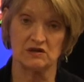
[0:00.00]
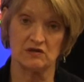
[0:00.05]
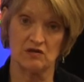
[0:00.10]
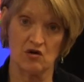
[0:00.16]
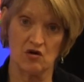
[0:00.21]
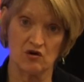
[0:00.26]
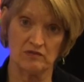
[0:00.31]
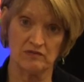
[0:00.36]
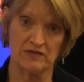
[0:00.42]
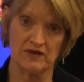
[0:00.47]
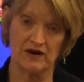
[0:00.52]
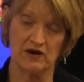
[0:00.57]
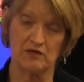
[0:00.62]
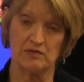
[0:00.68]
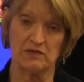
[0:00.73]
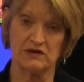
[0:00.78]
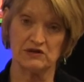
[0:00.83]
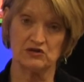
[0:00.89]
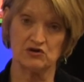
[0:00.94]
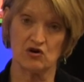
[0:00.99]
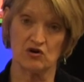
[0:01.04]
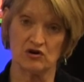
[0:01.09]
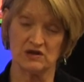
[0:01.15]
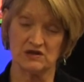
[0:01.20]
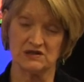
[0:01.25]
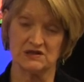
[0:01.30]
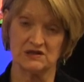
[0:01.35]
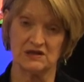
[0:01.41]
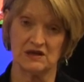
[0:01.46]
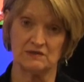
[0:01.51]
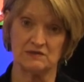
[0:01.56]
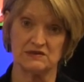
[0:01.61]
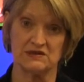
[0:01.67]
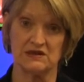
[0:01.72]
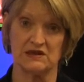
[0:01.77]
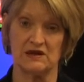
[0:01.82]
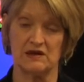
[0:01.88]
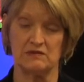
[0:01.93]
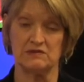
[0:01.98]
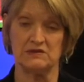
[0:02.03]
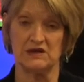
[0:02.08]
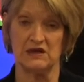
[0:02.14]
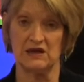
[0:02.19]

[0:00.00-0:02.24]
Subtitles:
Alarm therapy targets deep sleep.